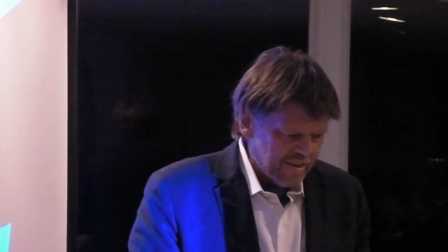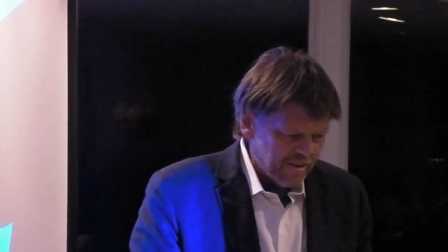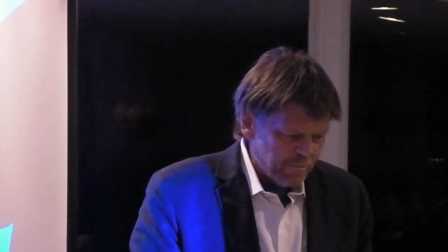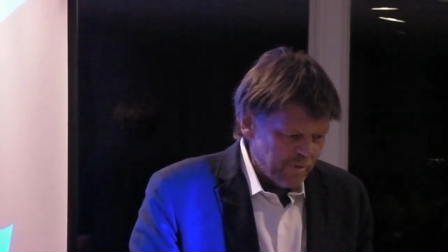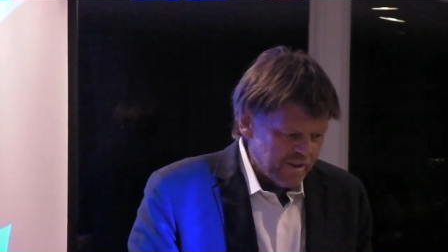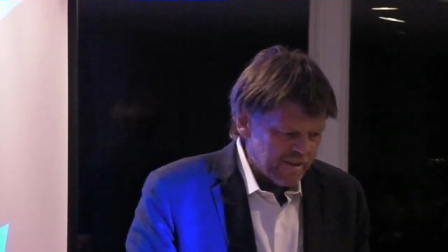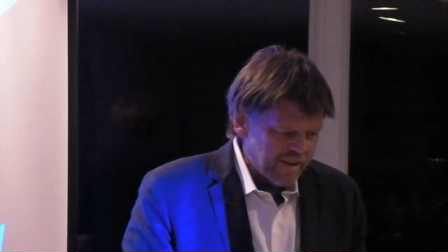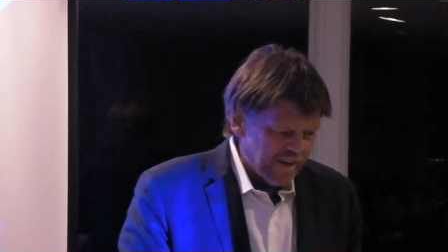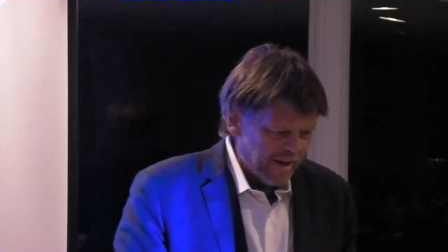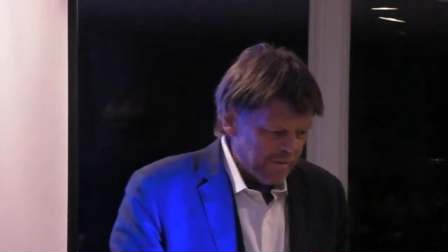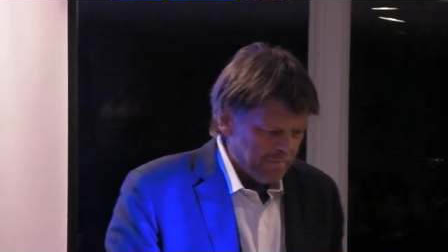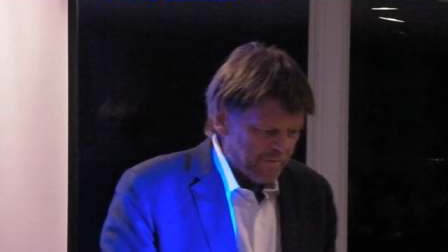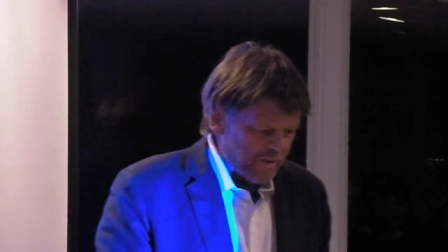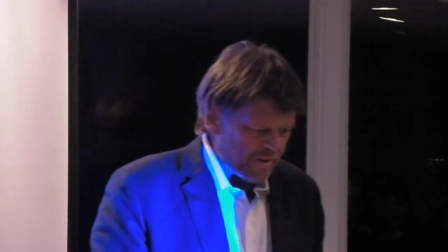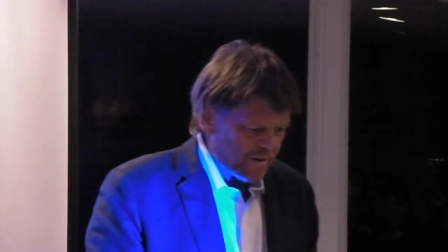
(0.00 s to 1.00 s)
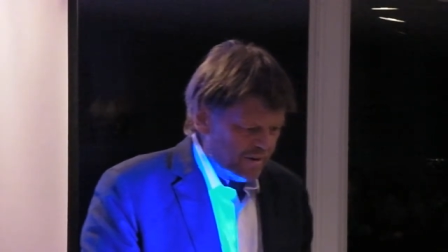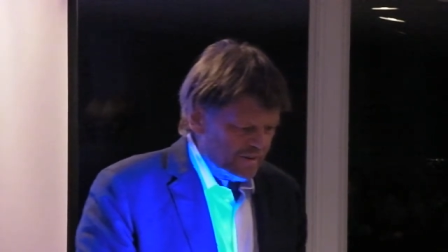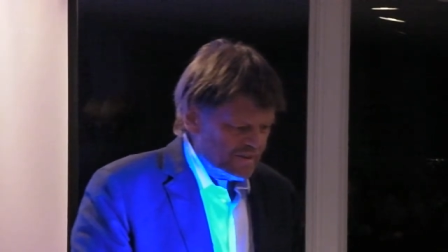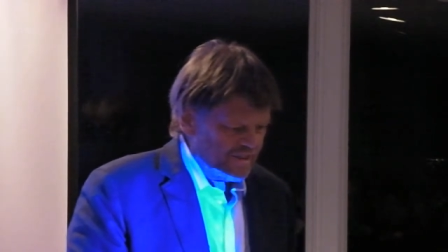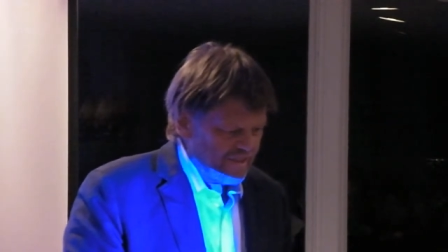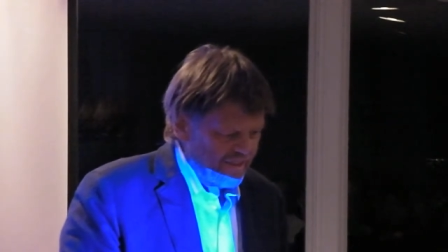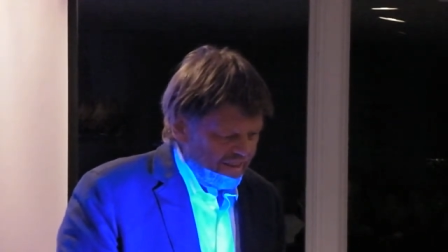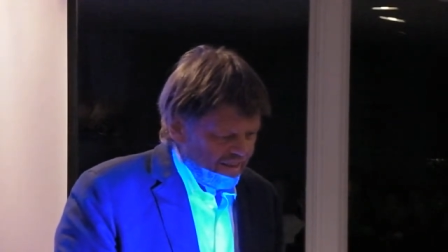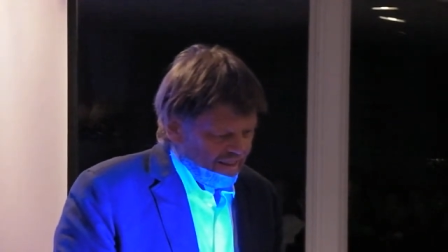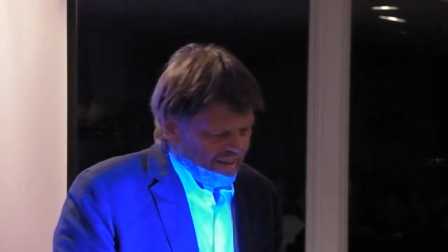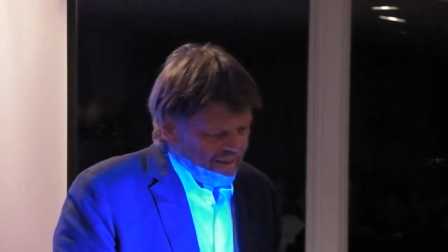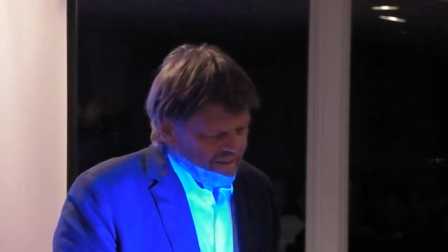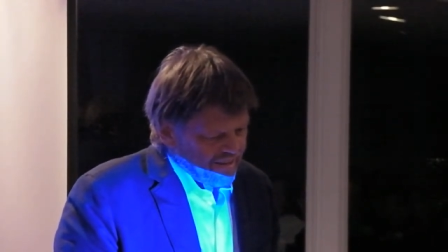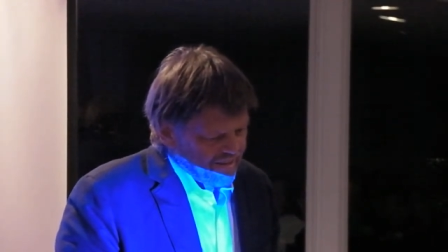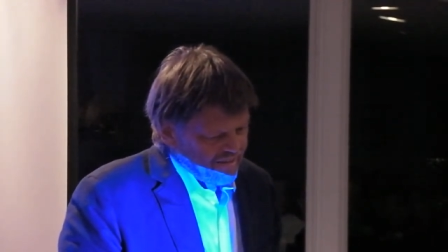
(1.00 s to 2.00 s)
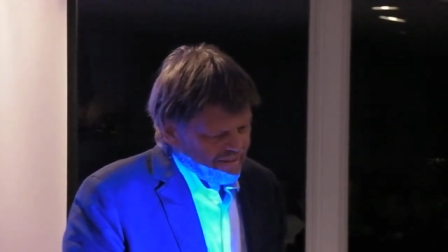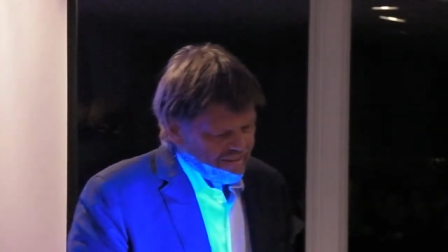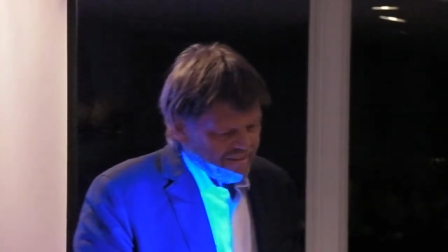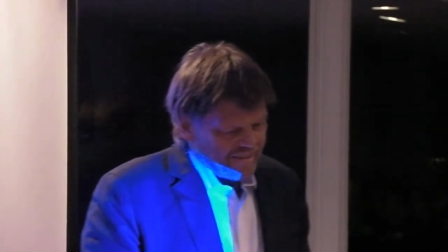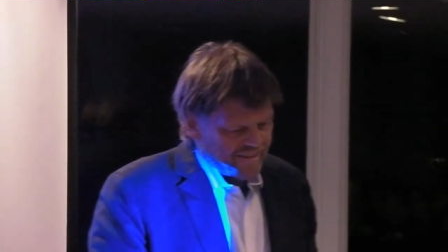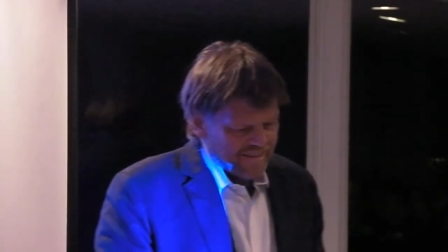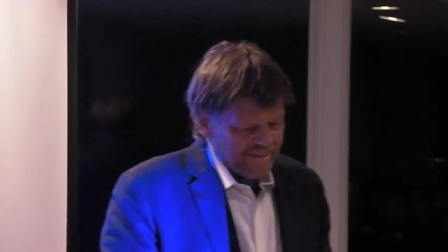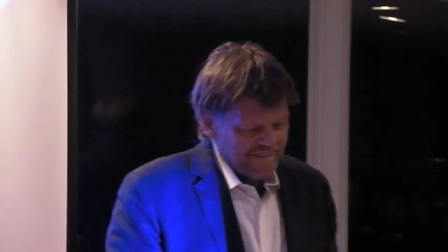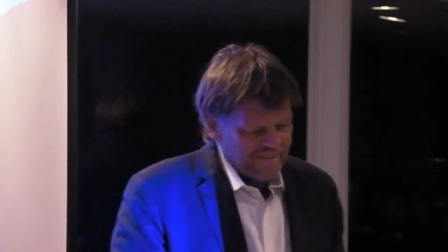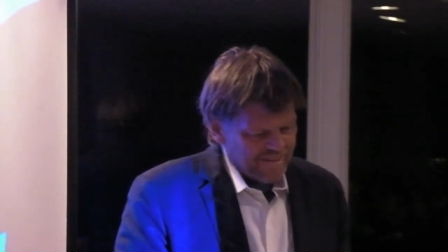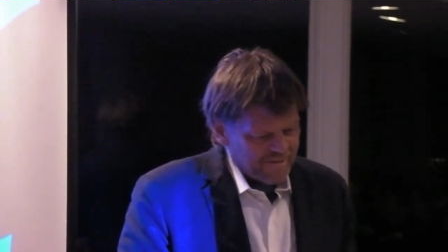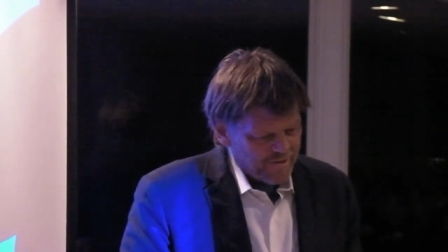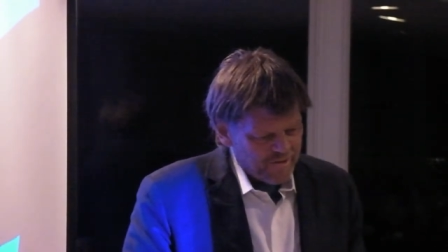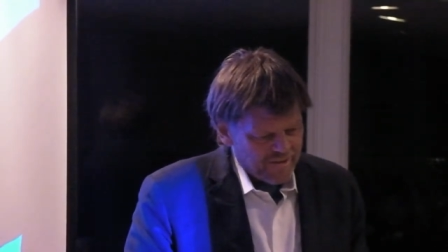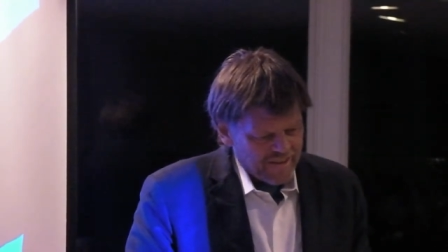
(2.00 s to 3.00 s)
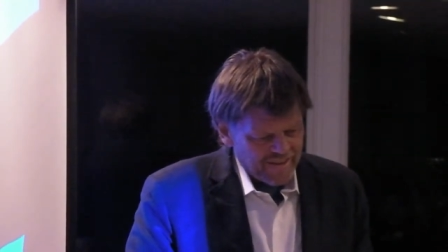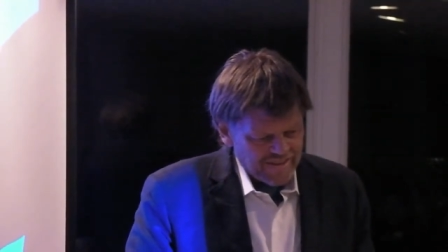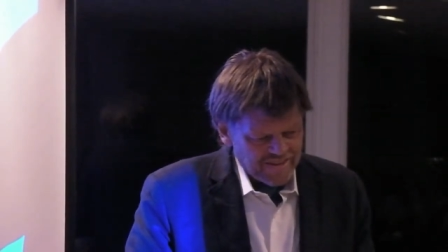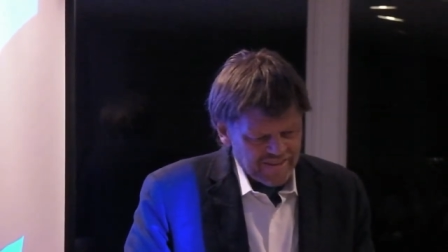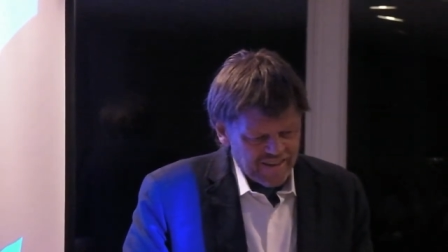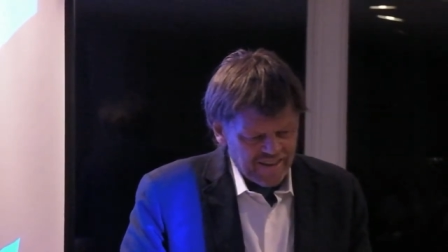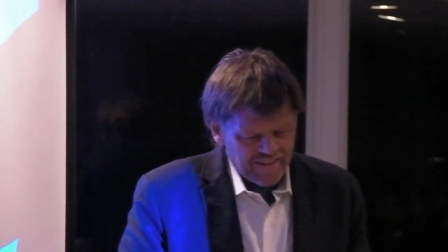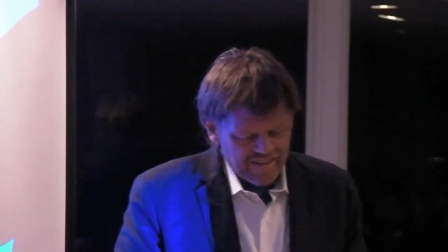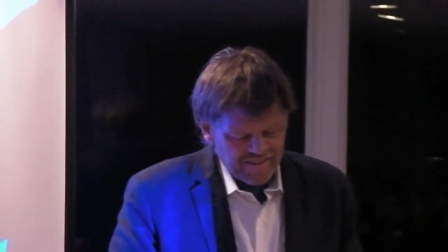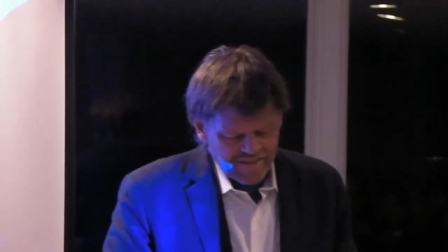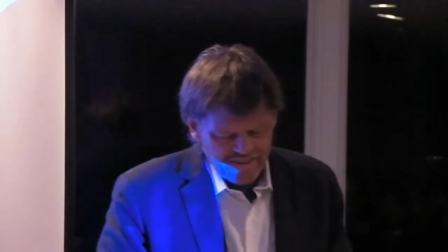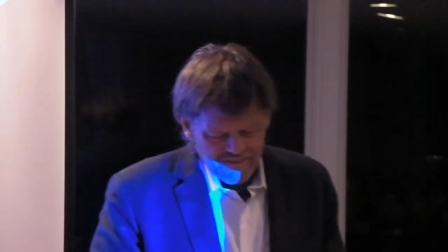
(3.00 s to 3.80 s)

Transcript: in the meantime, you know, I was you know, $2,000, I